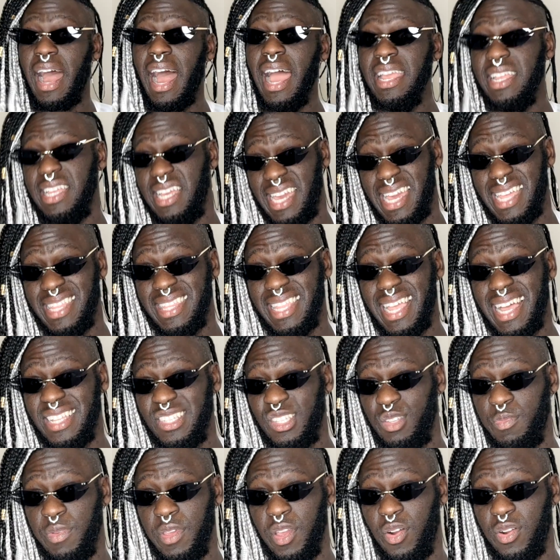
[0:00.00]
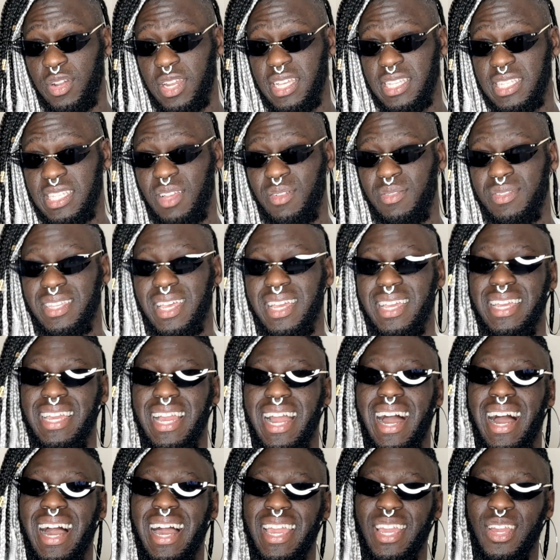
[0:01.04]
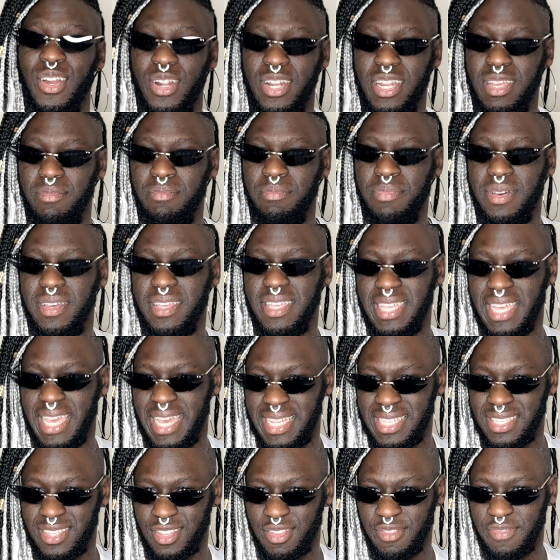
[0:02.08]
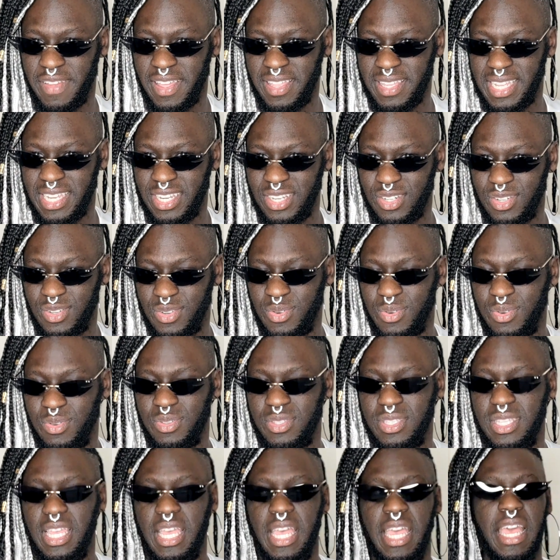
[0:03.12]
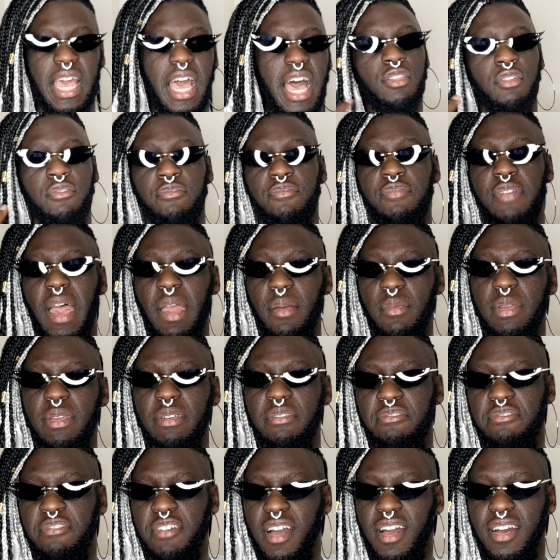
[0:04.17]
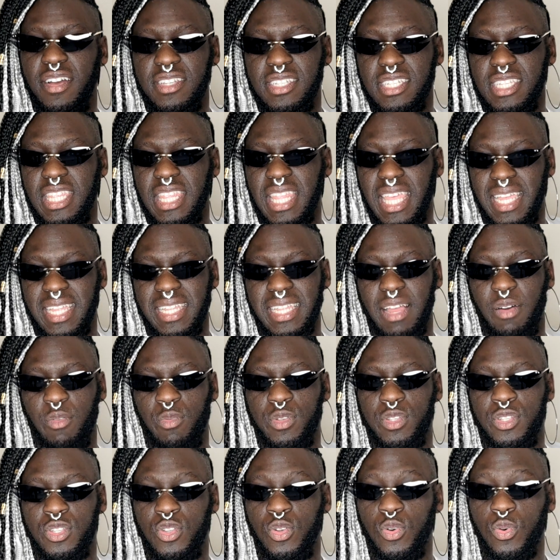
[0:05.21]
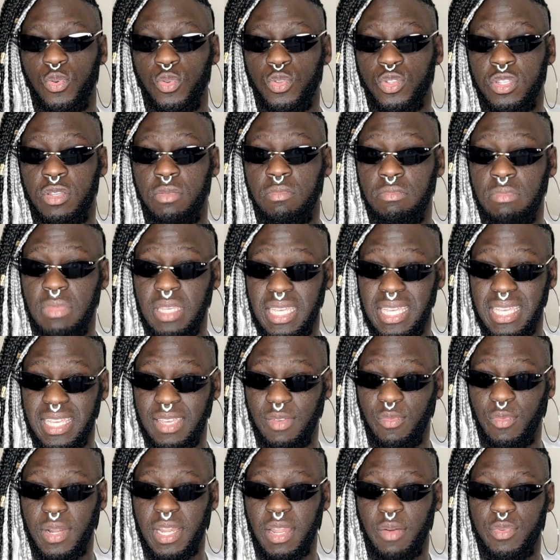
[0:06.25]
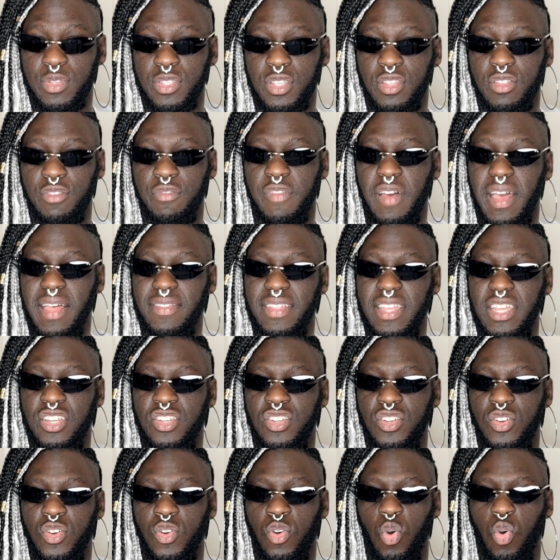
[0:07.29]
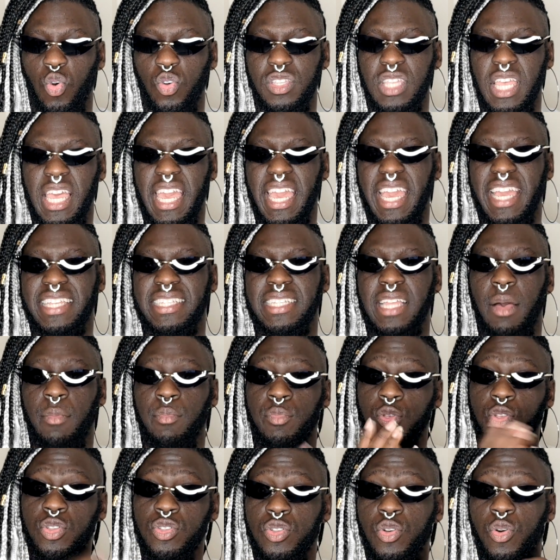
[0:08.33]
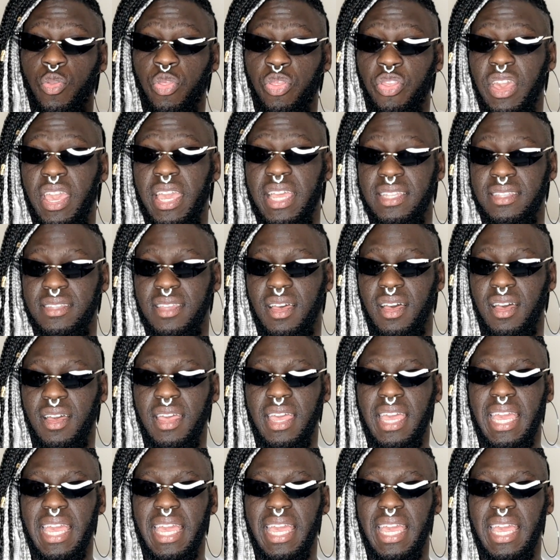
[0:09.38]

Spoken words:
I had that, to be honest. I was like, I got in, but yes, on the foundation course. The very first thing that was told to me when I was on the foundation course is that musical theatre